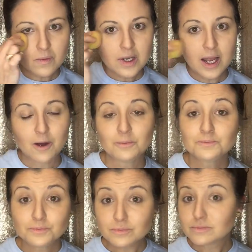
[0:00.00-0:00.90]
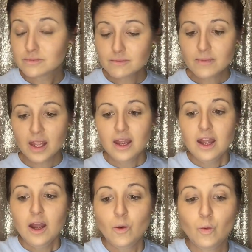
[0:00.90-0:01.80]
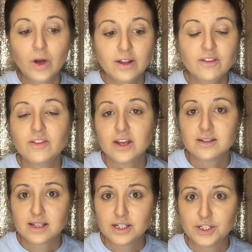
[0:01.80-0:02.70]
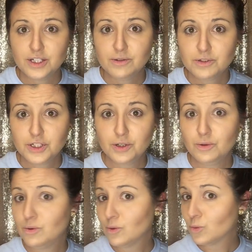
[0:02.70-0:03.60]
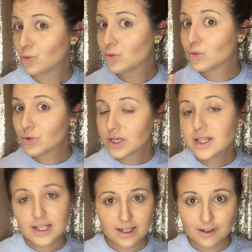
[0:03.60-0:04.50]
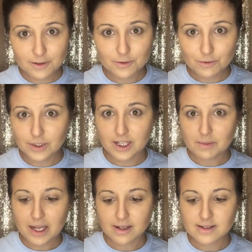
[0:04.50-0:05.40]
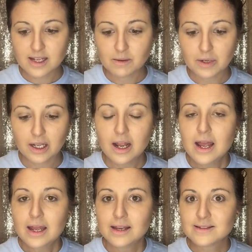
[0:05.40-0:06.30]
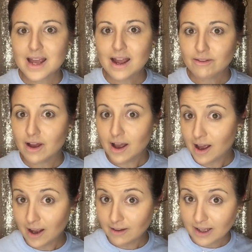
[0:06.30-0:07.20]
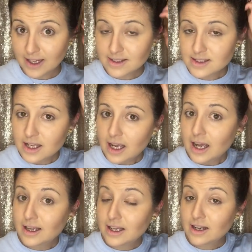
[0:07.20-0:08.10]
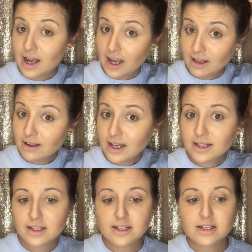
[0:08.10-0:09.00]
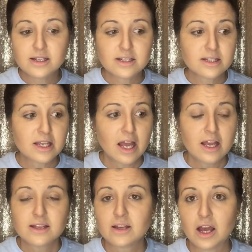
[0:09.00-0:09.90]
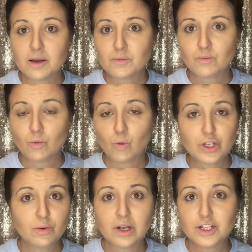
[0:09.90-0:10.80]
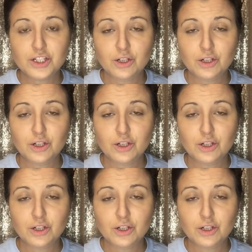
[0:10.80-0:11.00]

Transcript: Now, one of the things that I do to really, really make a statement is add the highlight. Again, highlight is what you want to